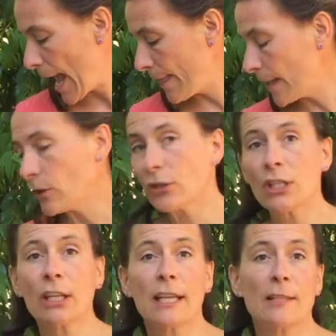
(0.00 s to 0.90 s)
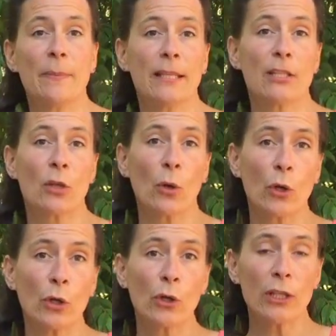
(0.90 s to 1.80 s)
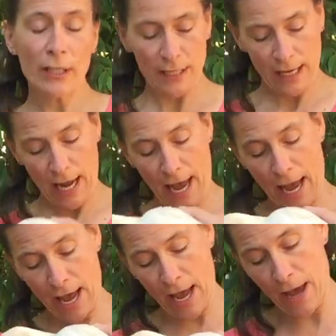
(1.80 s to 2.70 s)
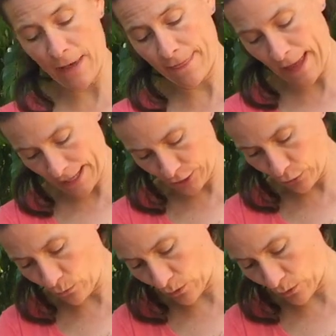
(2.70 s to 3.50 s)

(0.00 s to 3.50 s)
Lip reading: And then your chicken has been so good that you